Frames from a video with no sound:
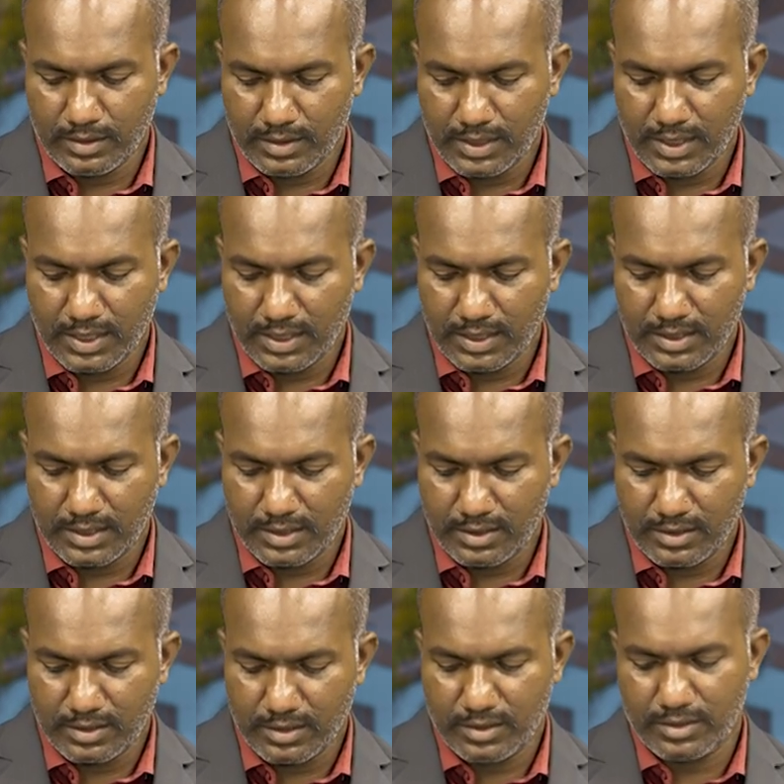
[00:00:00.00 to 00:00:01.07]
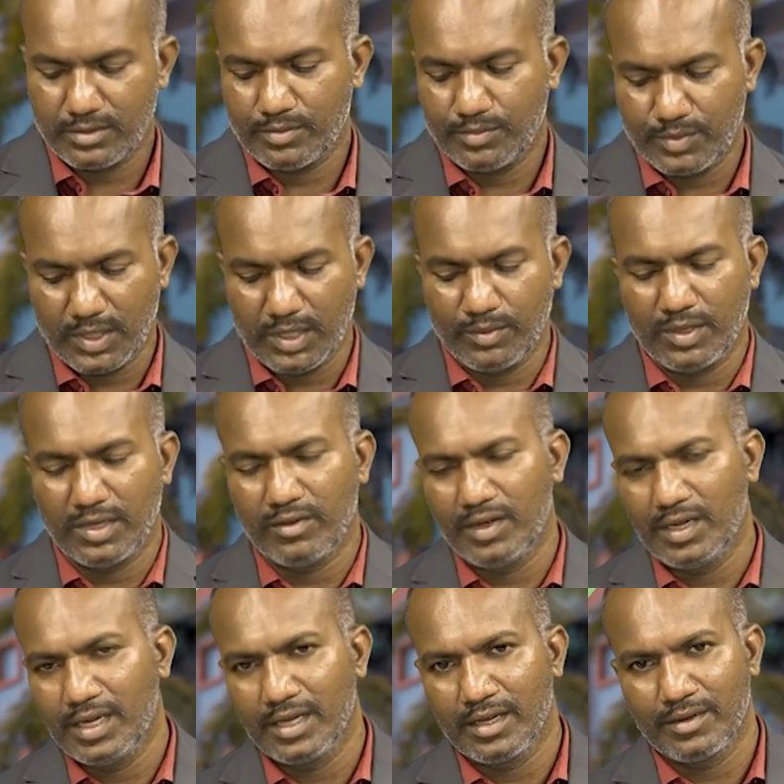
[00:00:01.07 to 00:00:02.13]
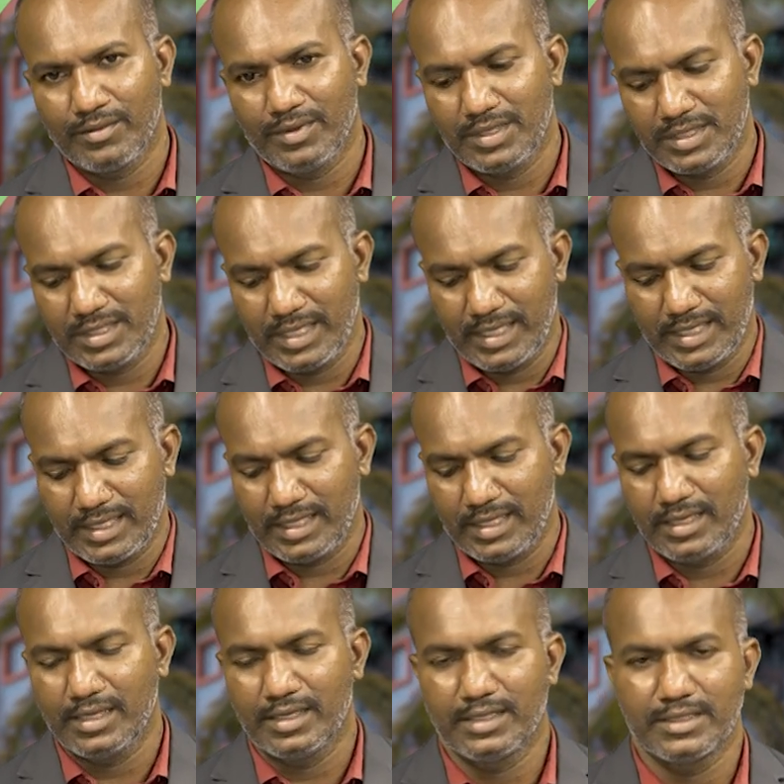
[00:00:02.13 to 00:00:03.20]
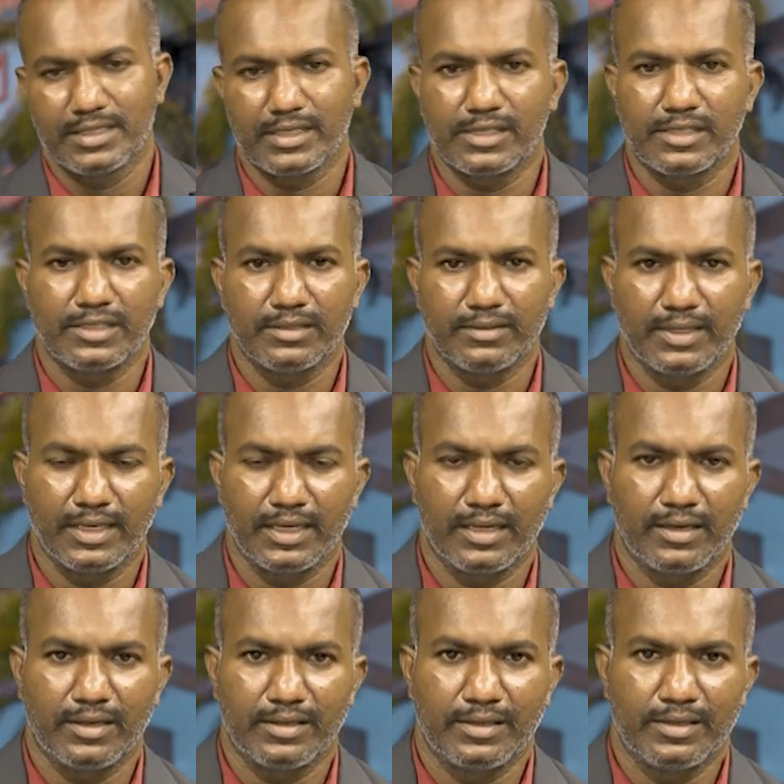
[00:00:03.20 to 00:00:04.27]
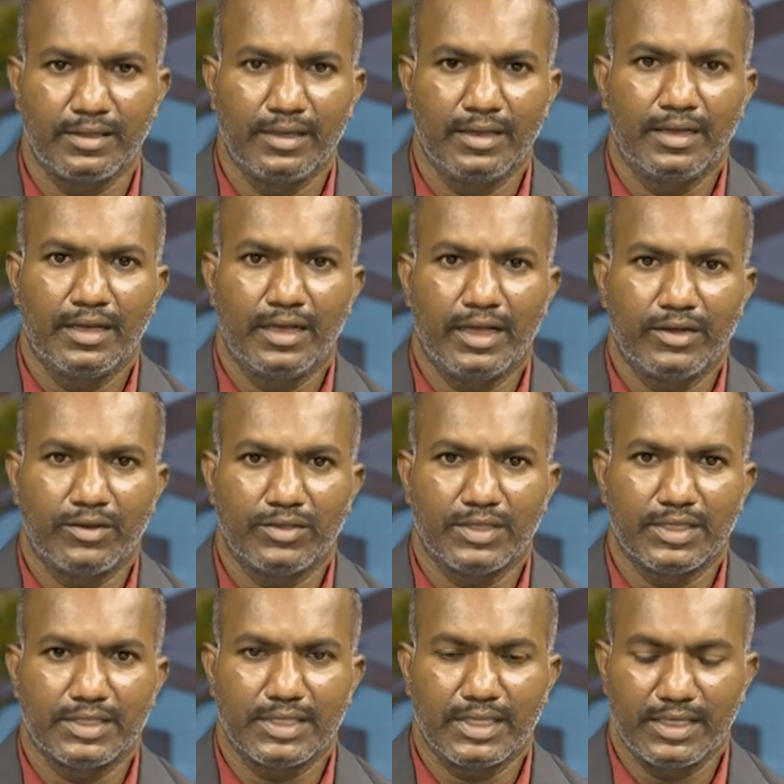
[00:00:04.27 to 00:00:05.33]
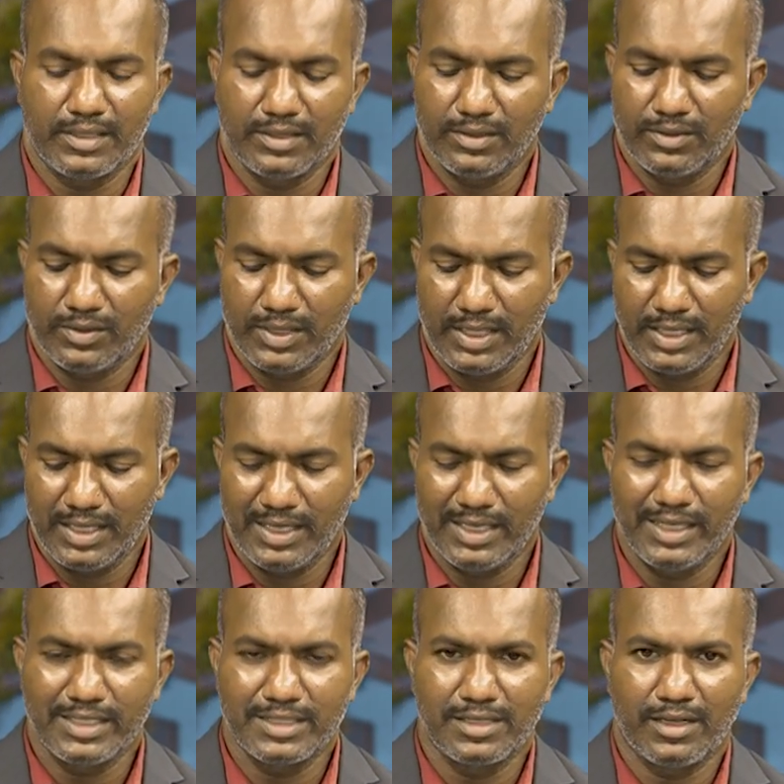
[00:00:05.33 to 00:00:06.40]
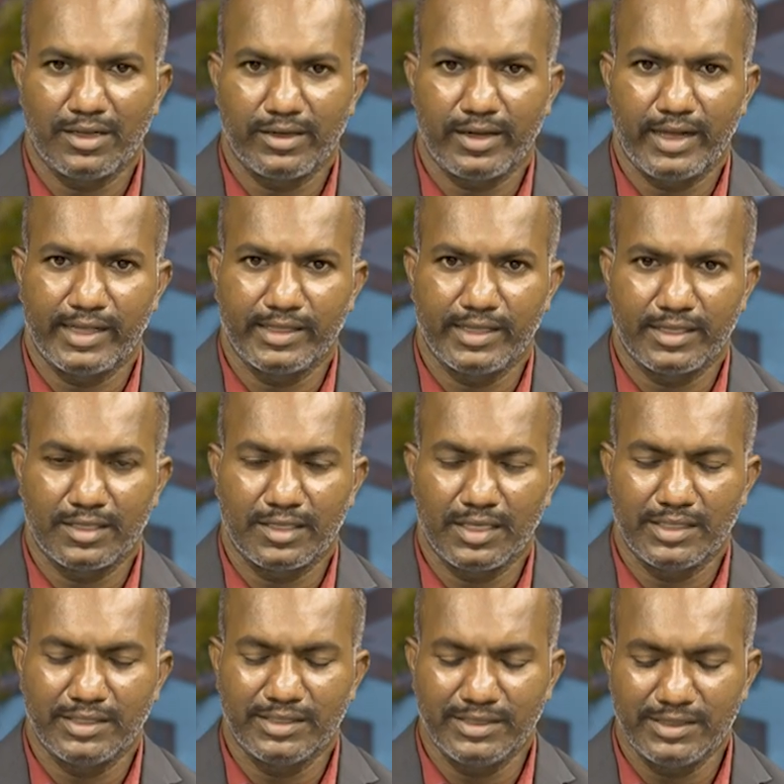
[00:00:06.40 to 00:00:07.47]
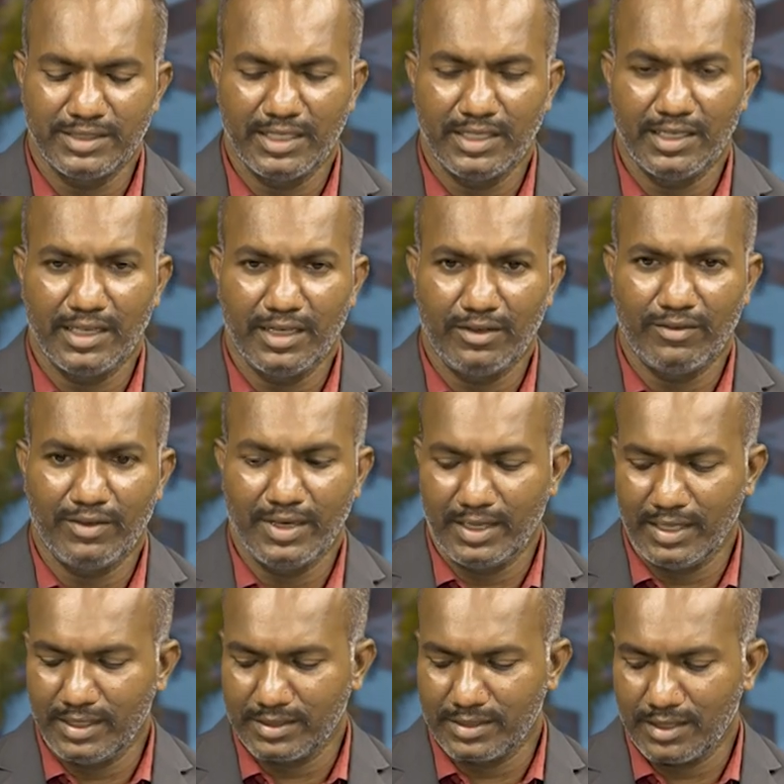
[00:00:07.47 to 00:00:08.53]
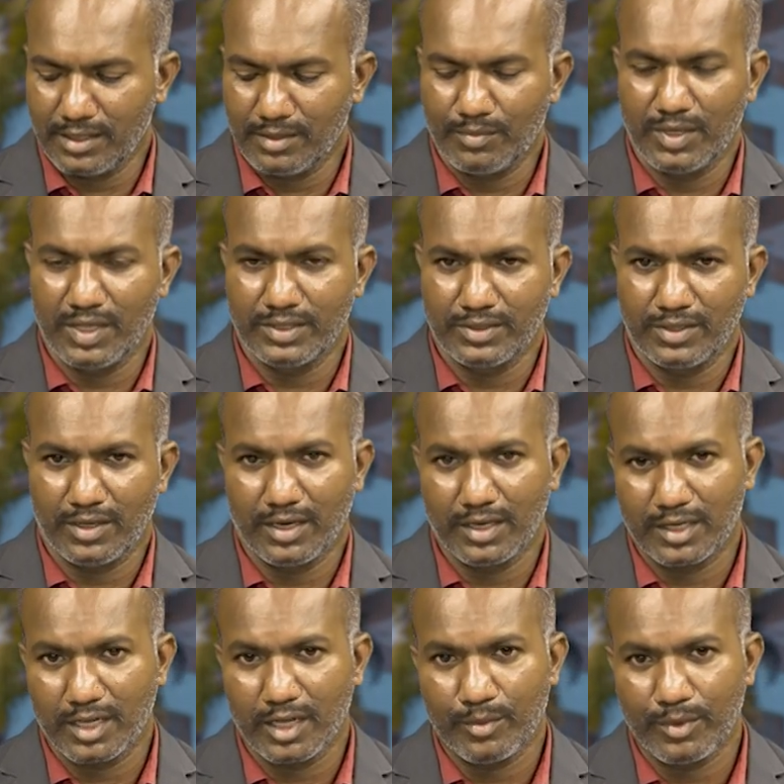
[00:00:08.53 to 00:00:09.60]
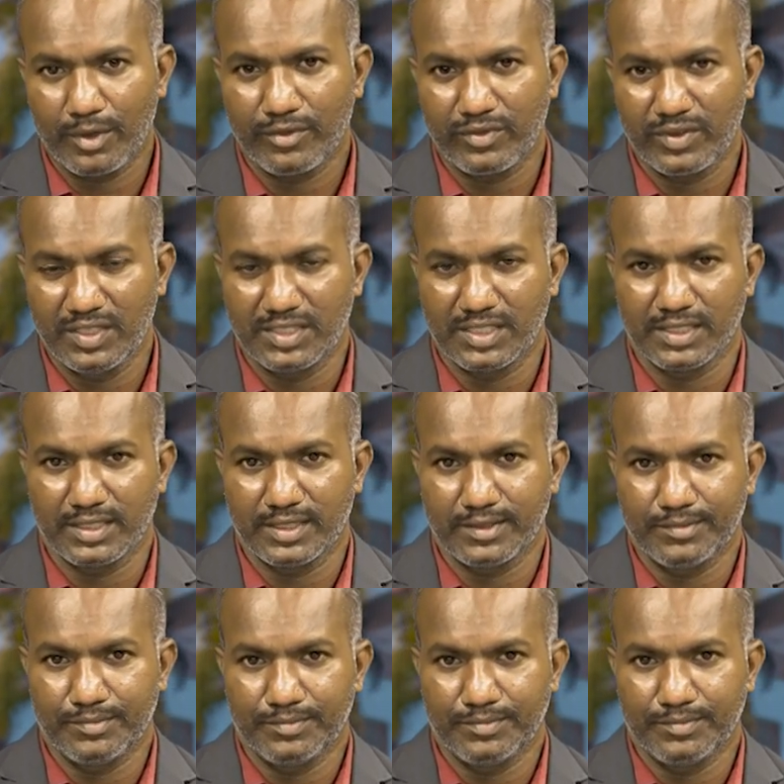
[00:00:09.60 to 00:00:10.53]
There is primary winding on one side and secondary winding on another side. Okay, it is not like that. In general, windings are placed on top of each other.